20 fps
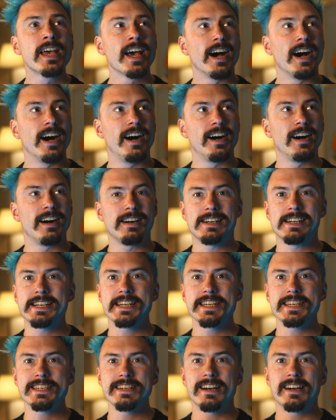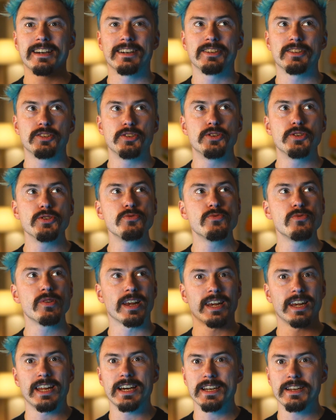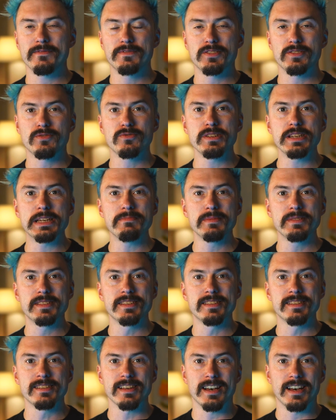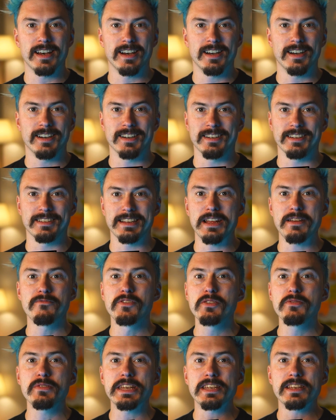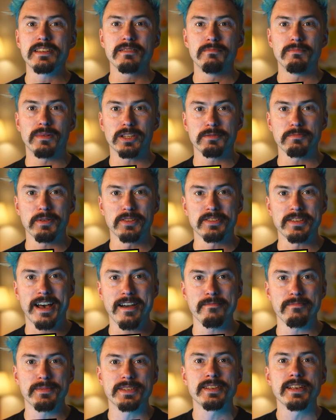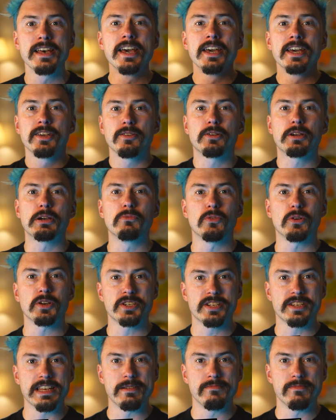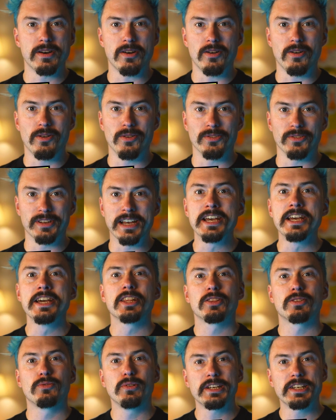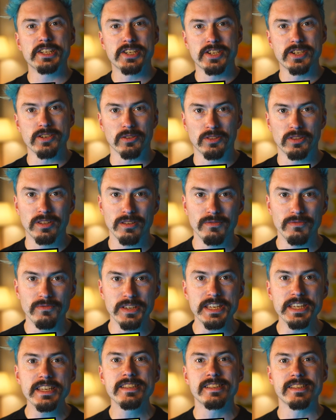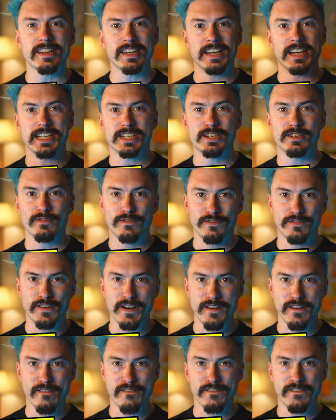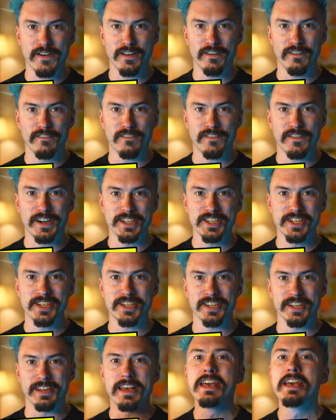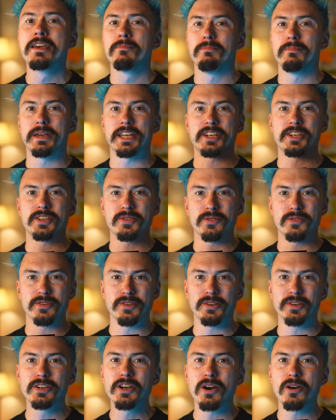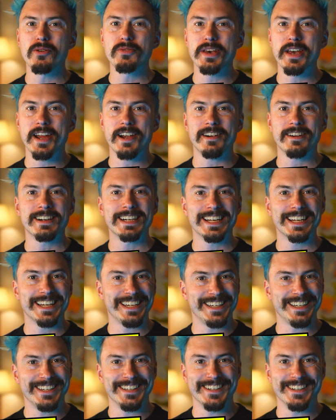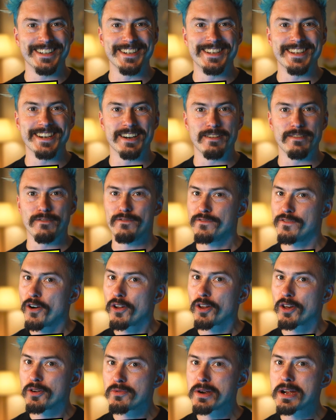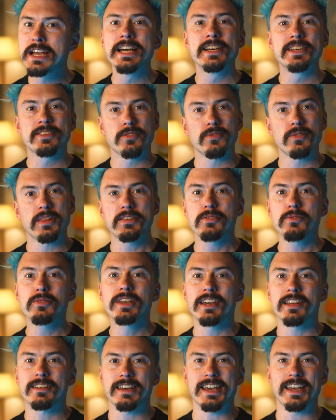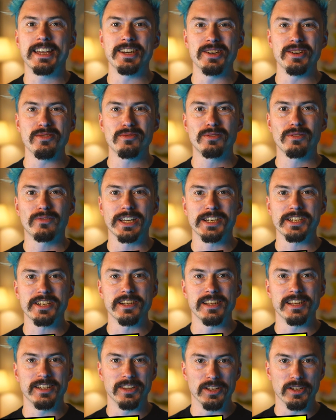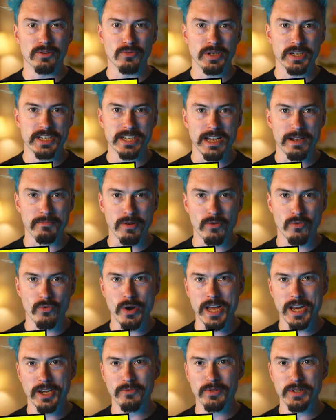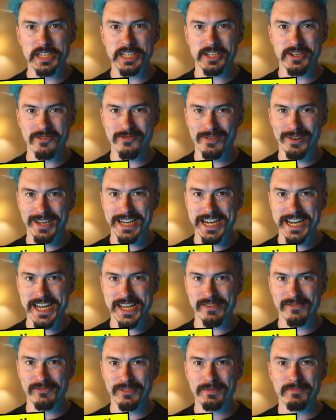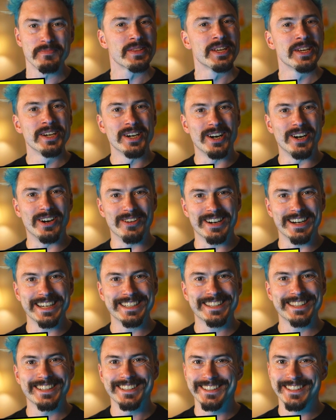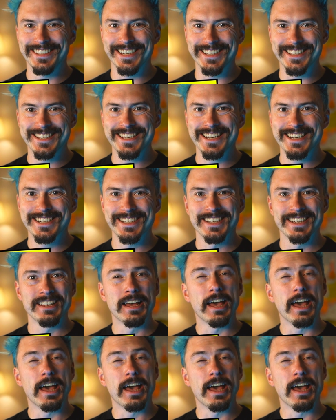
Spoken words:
I do live streams every week, multiple times. You can watch them on twitch.tv/funfunfunction. Make sure you go there and follow so that you get a notification in the Twitch app when we go live. All right, that's it.